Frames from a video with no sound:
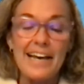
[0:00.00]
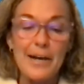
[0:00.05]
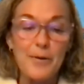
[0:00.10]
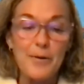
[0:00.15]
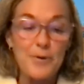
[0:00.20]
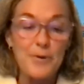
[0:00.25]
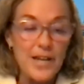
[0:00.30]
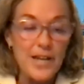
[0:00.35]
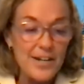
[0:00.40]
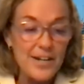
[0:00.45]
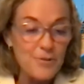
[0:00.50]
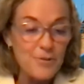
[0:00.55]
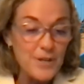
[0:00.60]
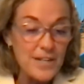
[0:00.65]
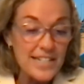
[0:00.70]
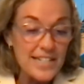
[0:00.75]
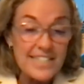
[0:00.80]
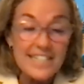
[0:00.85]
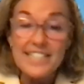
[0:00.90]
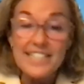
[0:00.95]
We are
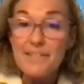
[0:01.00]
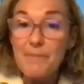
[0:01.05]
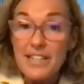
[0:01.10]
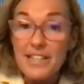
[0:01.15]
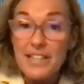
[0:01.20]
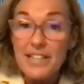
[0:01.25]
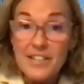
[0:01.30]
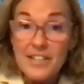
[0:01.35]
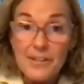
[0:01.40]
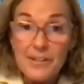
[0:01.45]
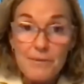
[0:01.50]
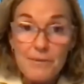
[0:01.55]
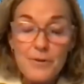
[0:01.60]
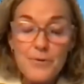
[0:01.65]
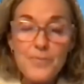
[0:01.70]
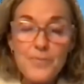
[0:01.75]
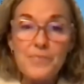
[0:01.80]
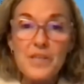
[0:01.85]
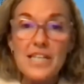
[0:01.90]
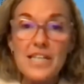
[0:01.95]
doing a systematic
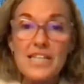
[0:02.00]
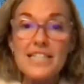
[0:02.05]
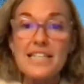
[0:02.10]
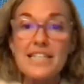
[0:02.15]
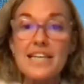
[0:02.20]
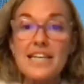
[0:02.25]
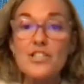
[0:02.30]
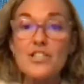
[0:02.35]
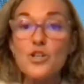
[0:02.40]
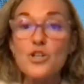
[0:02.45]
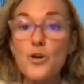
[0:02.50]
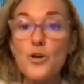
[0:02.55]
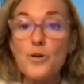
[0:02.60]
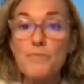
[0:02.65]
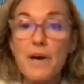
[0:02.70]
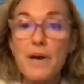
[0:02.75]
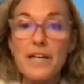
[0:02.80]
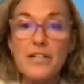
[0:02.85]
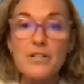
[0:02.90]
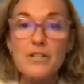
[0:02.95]
review. It's a
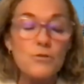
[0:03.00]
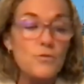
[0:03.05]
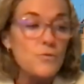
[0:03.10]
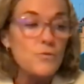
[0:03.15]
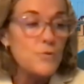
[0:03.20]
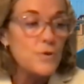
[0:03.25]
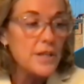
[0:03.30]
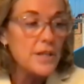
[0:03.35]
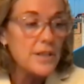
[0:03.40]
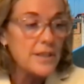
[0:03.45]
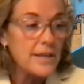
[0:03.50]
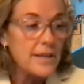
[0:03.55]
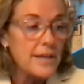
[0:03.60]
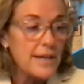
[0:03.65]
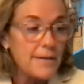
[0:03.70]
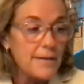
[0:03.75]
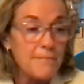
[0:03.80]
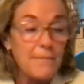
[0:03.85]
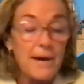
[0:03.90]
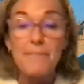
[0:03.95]
joint venture with
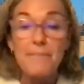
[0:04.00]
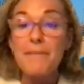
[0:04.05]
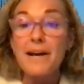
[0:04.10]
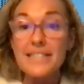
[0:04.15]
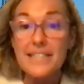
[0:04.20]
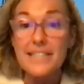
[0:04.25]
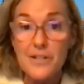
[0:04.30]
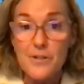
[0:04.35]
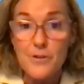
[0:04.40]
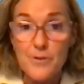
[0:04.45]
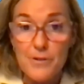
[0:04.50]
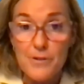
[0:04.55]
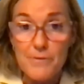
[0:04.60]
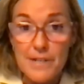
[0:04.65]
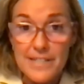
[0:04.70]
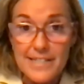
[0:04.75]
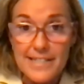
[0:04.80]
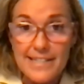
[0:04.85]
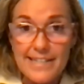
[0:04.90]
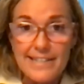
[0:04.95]
McMaster
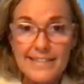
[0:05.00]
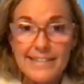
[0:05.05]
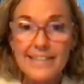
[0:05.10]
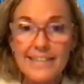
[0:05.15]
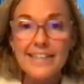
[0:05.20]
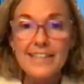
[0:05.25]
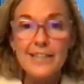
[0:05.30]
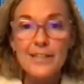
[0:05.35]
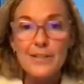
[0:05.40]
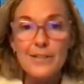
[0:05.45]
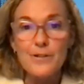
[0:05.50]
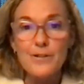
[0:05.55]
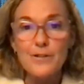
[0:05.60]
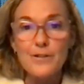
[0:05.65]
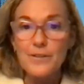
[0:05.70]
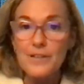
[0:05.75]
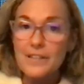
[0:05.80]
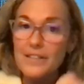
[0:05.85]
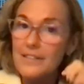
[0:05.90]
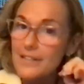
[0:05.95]
University. You
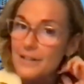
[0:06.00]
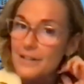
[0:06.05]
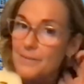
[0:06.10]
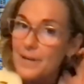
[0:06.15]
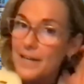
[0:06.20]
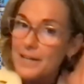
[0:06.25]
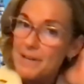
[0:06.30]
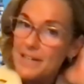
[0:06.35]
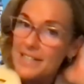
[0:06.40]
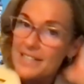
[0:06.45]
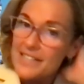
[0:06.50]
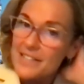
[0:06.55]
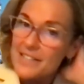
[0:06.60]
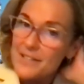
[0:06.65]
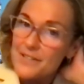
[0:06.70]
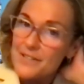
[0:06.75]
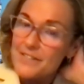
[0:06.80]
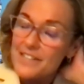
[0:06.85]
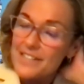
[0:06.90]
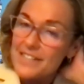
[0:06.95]
know that the McMaster
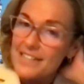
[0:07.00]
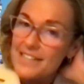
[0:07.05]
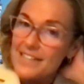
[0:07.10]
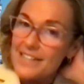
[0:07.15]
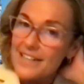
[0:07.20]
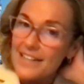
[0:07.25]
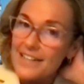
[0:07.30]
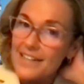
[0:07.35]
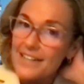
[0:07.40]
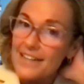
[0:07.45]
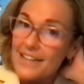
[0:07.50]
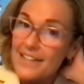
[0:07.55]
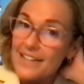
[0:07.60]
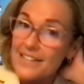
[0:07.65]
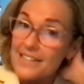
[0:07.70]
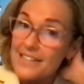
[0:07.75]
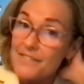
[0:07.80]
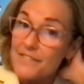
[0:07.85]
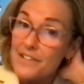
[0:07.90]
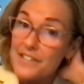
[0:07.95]
University in Canada
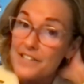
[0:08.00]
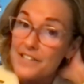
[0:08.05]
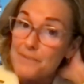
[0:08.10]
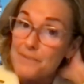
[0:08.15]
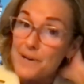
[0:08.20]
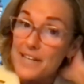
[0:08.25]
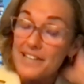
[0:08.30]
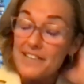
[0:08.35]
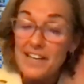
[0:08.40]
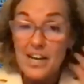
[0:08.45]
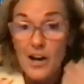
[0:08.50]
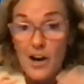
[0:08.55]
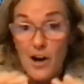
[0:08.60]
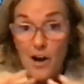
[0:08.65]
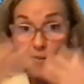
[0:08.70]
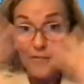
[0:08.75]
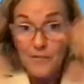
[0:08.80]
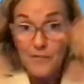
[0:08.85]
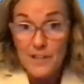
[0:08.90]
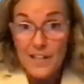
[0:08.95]
is the birthplace
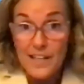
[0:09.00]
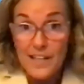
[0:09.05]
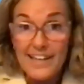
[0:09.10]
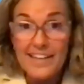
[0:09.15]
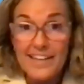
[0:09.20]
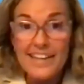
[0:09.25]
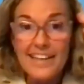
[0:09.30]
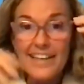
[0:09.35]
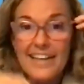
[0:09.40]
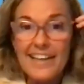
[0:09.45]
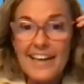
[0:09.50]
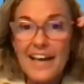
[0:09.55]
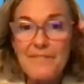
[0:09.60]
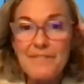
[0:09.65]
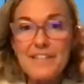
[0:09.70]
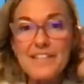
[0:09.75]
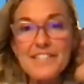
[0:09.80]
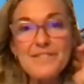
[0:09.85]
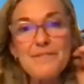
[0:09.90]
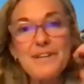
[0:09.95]
of the
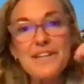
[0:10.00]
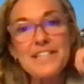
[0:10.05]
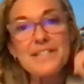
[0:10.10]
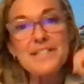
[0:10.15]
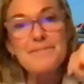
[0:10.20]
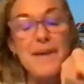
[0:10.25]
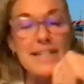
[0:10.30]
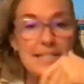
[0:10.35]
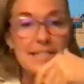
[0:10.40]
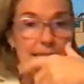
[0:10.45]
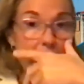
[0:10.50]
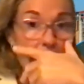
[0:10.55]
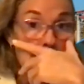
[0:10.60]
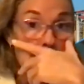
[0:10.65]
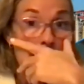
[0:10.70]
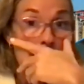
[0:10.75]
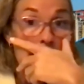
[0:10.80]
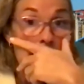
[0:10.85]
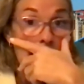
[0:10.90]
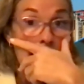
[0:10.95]
evidence-based
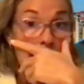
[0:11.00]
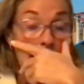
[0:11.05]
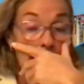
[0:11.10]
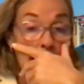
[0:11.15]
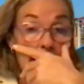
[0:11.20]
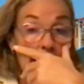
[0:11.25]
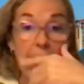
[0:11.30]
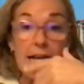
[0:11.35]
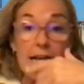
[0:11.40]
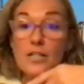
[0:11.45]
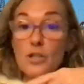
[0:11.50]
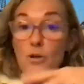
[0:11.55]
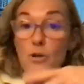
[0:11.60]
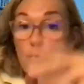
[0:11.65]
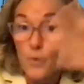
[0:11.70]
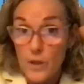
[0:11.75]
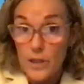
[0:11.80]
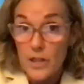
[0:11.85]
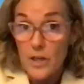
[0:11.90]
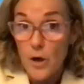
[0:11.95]
medicine, and also
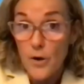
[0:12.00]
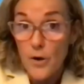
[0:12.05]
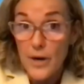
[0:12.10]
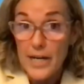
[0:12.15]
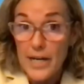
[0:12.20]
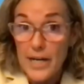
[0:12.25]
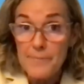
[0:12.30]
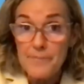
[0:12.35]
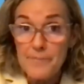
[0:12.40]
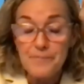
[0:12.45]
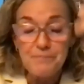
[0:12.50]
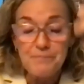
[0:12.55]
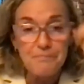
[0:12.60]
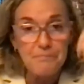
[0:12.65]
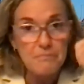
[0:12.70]
with Cochrane.